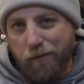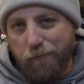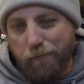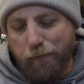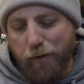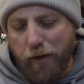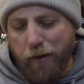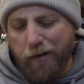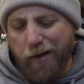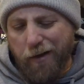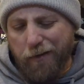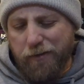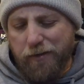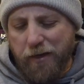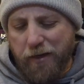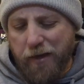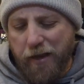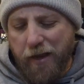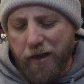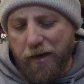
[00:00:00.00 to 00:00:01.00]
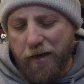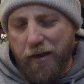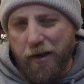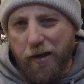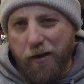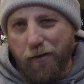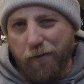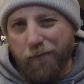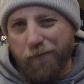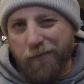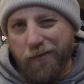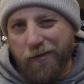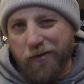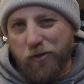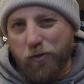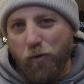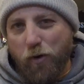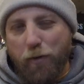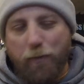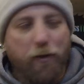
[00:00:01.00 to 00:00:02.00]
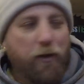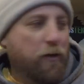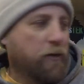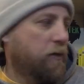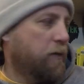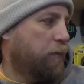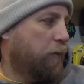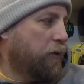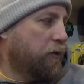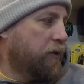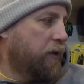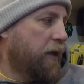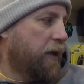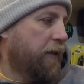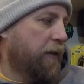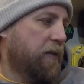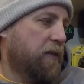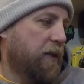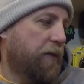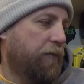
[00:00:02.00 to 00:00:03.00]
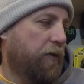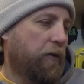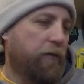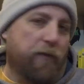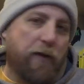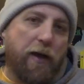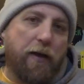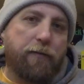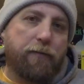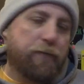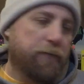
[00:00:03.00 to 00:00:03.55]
But I would say day in and day out, square bills mostly on this 705.